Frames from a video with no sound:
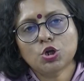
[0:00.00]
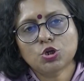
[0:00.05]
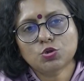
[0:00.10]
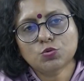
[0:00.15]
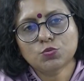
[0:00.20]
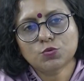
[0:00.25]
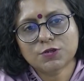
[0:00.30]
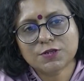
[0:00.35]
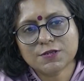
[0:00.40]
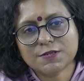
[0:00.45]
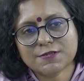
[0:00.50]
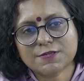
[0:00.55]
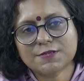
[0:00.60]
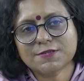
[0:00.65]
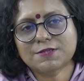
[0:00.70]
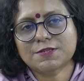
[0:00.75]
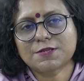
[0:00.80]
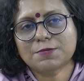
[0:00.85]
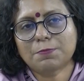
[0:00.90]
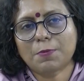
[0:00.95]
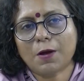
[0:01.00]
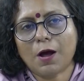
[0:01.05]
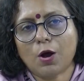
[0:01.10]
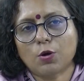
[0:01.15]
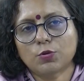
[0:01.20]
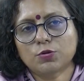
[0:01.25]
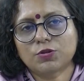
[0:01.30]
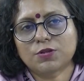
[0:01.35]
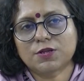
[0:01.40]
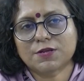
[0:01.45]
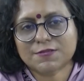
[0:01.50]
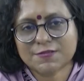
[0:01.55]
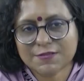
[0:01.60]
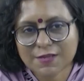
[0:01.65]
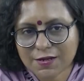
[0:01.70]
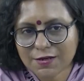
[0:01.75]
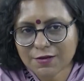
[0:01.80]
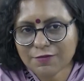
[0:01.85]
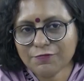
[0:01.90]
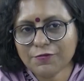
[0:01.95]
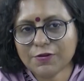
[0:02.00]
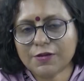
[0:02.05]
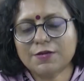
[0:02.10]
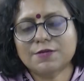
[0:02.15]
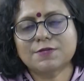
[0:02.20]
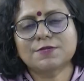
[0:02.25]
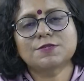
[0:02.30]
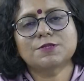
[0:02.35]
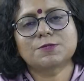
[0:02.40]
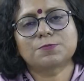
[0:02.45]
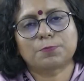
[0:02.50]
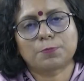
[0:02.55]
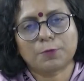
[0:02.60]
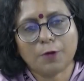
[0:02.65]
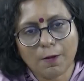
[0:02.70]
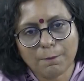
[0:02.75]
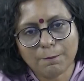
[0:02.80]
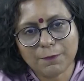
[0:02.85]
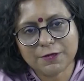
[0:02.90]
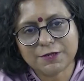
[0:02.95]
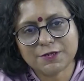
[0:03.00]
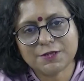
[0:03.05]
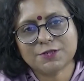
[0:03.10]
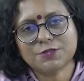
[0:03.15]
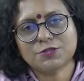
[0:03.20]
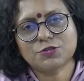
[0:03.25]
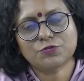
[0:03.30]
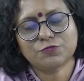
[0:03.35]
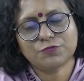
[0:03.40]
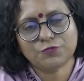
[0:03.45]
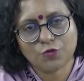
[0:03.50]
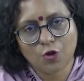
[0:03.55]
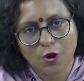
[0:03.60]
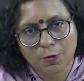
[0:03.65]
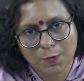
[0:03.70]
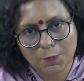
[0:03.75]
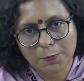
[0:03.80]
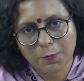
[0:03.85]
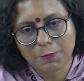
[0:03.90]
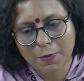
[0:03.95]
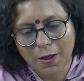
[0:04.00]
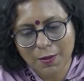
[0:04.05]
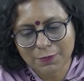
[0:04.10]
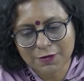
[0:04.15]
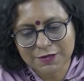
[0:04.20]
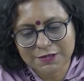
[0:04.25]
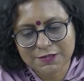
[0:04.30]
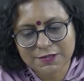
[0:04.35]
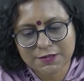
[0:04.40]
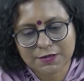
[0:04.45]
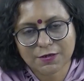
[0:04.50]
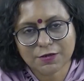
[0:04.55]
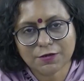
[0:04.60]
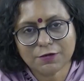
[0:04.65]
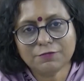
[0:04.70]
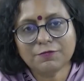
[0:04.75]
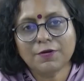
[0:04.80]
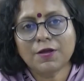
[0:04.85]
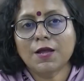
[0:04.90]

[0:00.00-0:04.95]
to discuss about the significance, properties of normal probability curve.